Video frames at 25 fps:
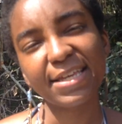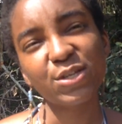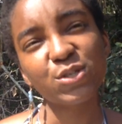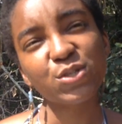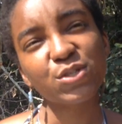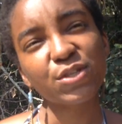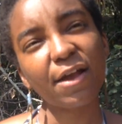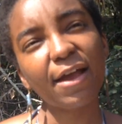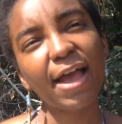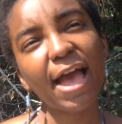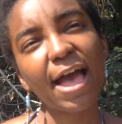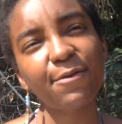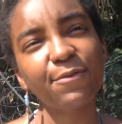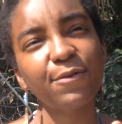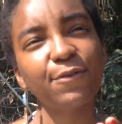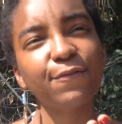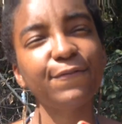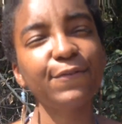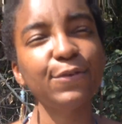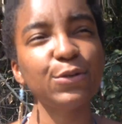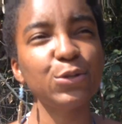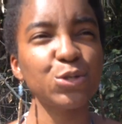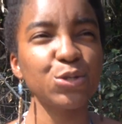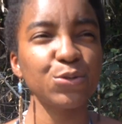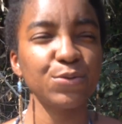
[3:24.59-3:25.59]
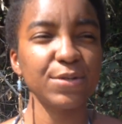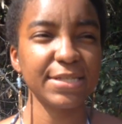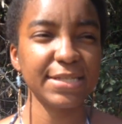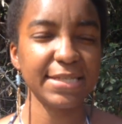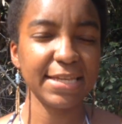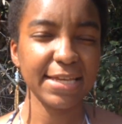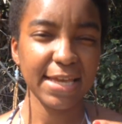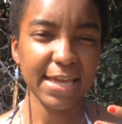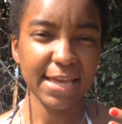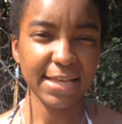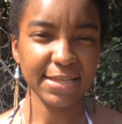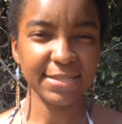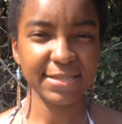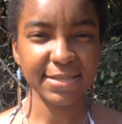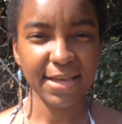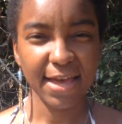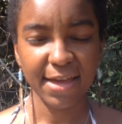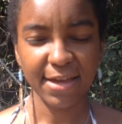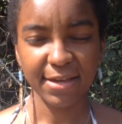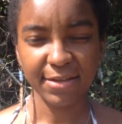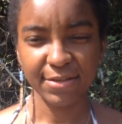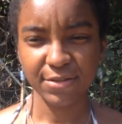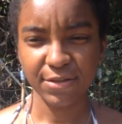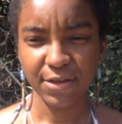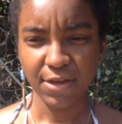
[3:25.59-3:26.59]
You start having futuristic
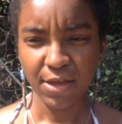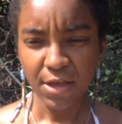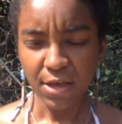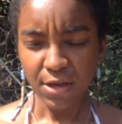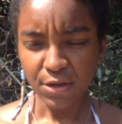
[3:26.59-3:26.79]
insights.